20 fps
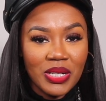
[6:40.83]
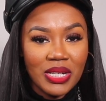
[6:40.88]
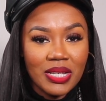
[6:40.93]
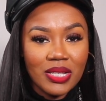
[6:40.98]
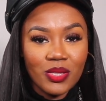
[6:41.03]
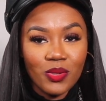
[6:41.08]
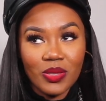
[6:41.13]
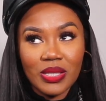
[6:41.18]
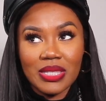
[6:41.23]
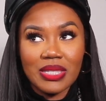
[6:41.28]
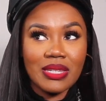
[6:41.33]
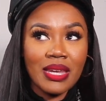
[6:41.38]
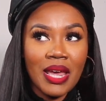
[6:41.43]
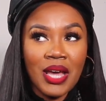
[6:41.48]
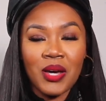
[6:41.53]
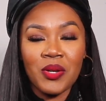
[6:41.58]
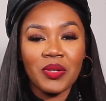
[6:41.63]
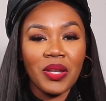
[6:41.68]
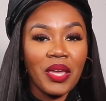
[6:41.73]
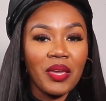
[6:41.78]
is or the
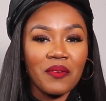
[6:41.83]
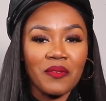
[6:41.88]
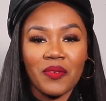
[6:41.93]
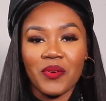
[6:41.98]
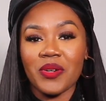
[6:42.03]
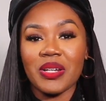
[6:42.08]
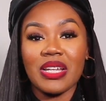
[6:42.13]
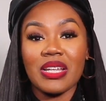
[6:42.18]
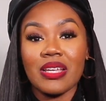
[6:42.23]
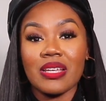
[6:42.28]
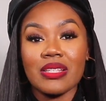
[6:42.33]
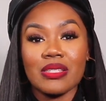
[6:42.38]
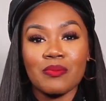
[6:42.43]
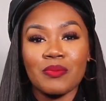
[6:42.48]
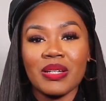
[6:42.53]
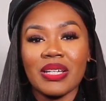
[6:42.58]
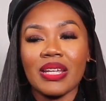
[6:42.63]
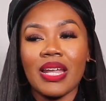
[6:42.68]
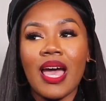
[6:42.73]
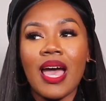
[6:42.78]
style name for it is,
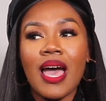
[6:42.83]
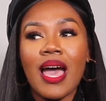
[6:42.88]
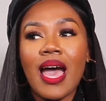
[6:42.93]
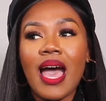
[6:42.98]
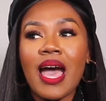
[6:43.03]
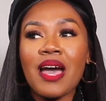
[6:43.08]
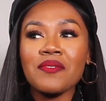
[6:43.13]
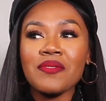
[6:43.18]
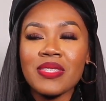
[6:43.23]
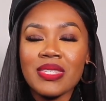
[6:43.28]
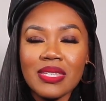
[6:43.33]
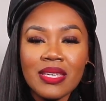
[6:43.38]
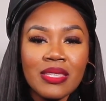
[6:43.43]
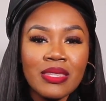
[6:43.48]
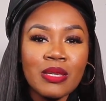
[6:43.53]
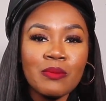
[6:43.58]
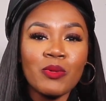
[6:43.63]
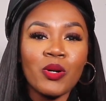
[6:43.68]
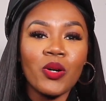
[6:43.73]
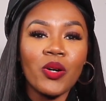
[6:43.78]
but I've seen
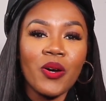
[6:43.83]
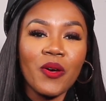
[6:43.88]
them on